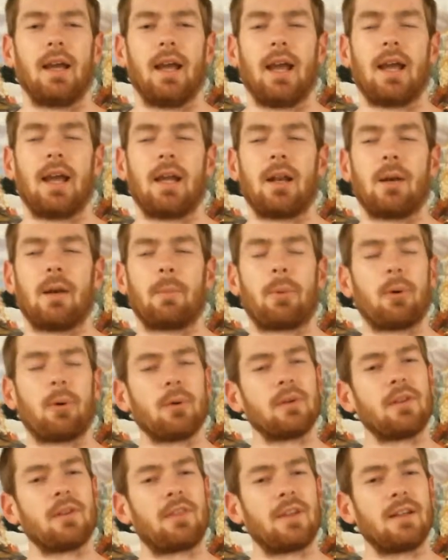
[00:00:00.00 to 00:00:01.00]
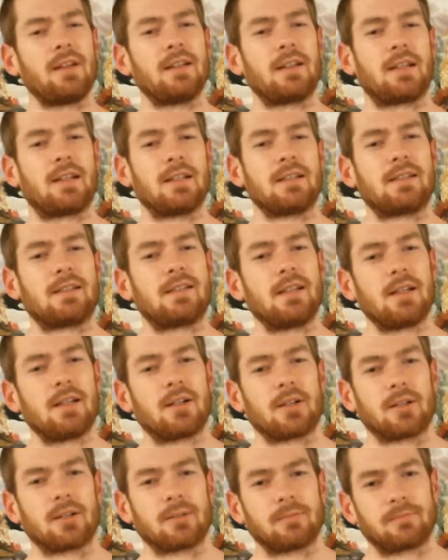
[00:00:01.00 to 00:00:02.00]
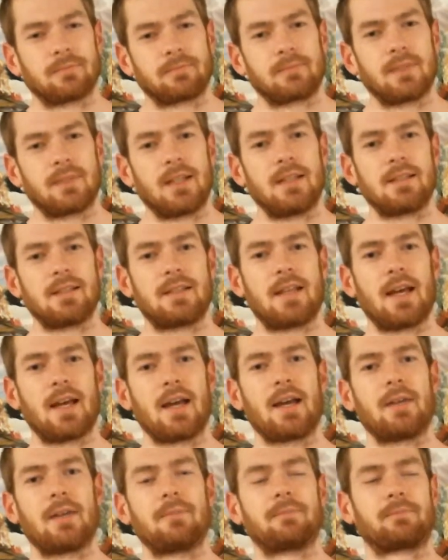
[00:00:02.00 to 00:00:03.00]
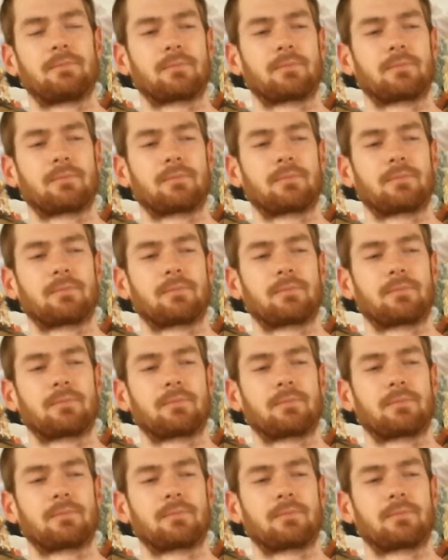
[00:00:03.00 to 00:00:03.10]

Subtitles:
And an important thing to consider is that